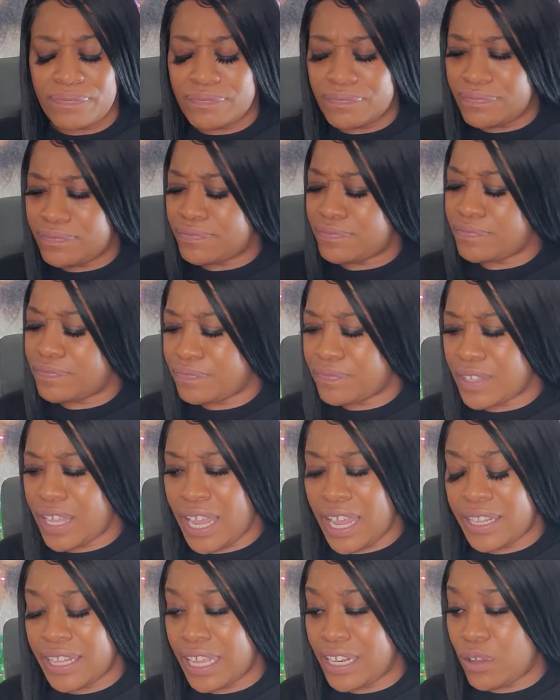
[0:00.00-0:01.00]
Mm,
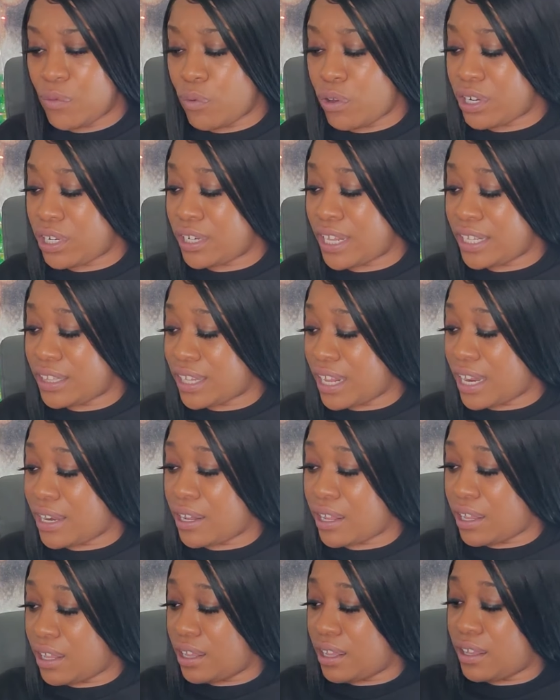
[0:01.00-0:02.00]
yeah, they didn't want to let
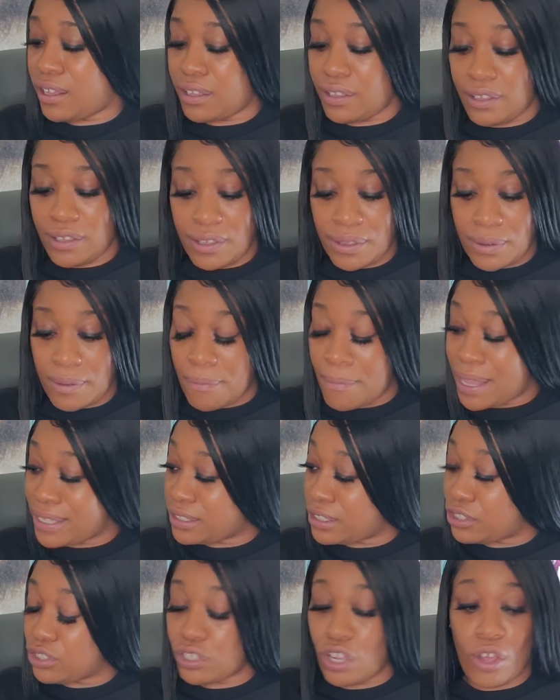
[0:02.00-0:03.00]
that uh
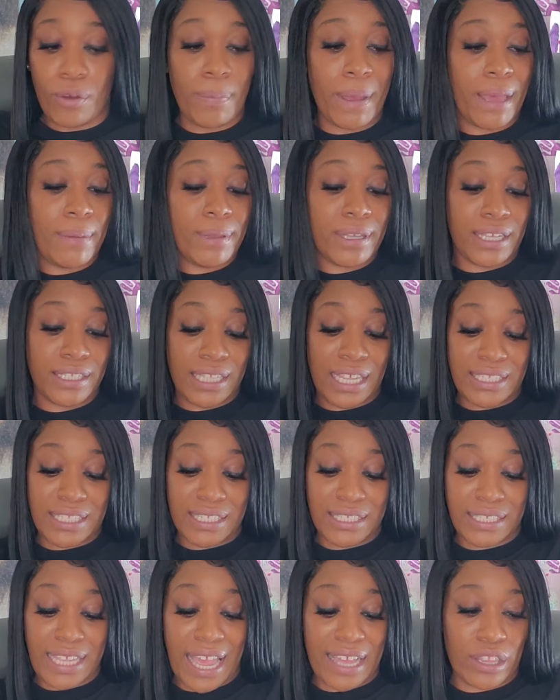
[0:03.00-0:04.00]
message go, baby, because that's
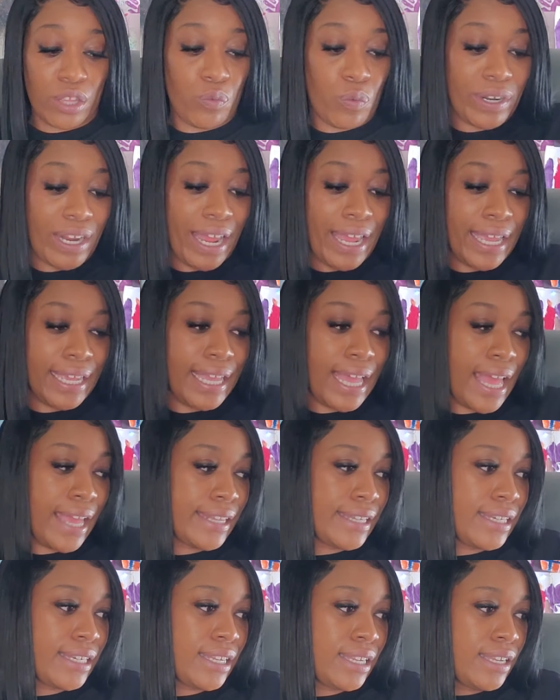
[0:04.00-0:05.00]
exactly what I had
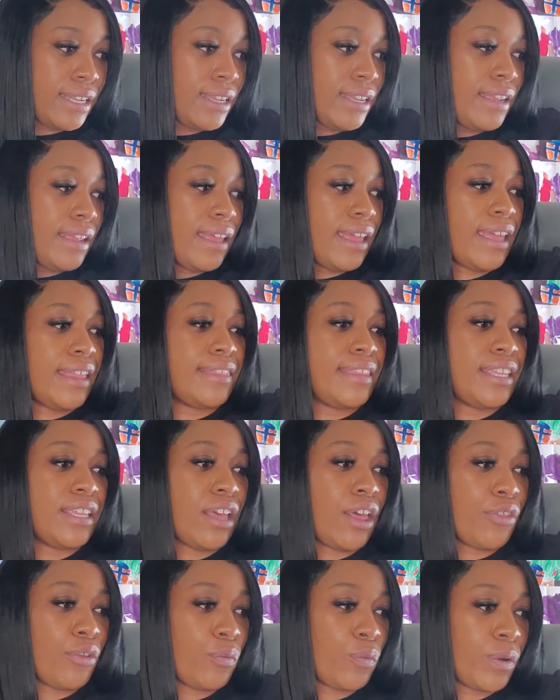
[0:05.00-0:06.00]
gotten in
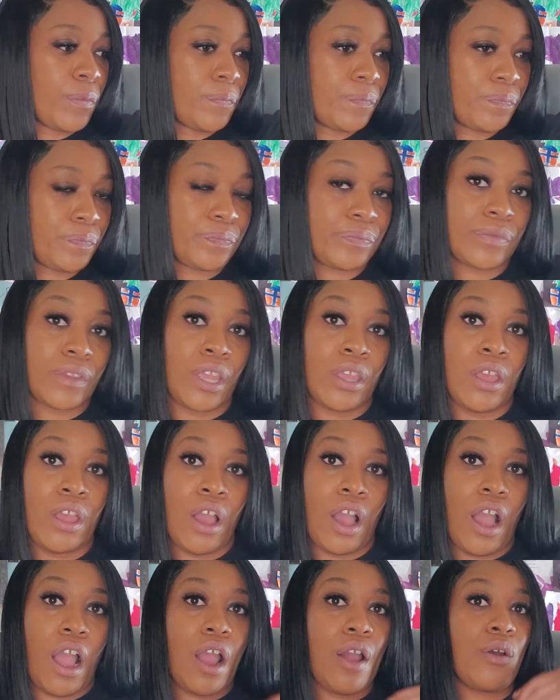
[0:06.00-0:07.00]
the other one.
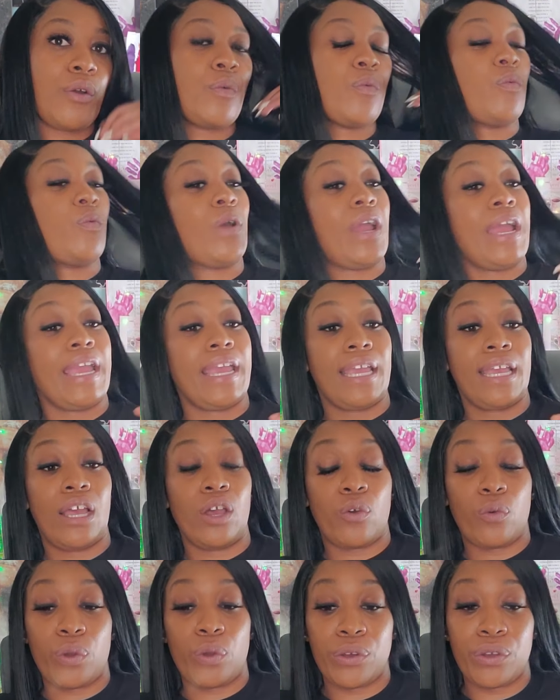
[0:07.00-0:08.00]
All right,
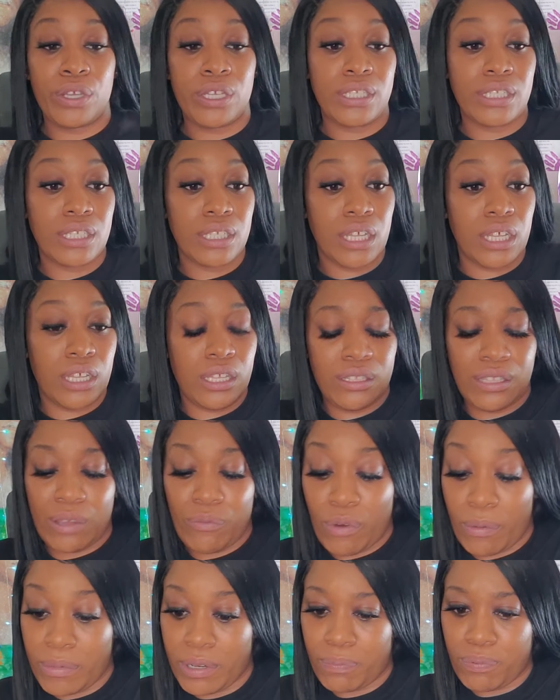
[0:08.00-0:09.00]
Aquarius. Uh, they
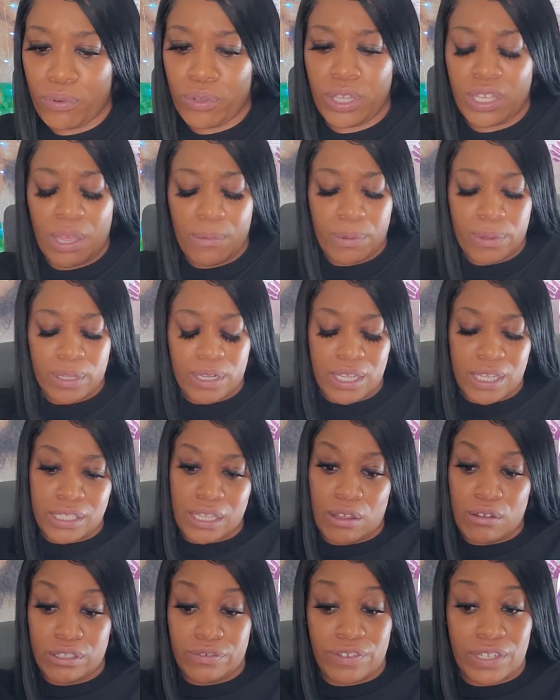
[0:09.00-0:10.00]
want me to pull a couple of these.
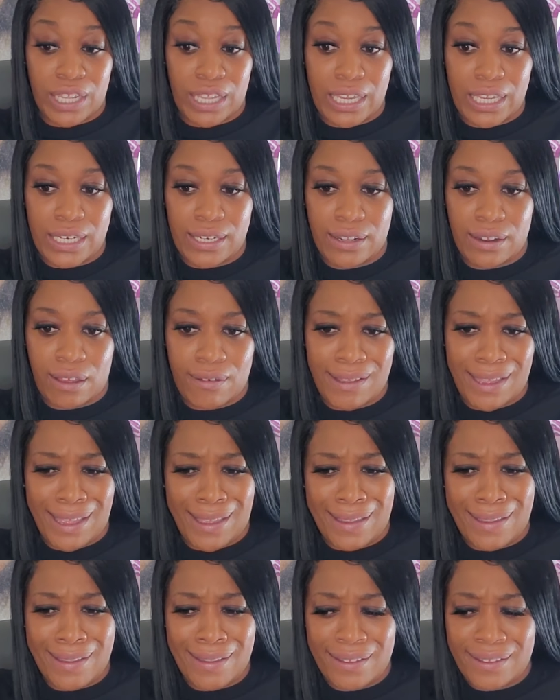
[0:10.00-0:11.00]
I was gonna end it.
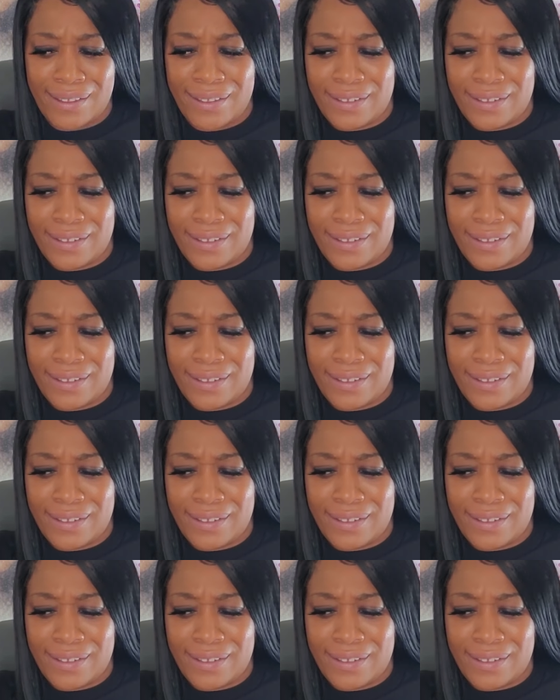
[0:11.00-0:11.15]
Okay.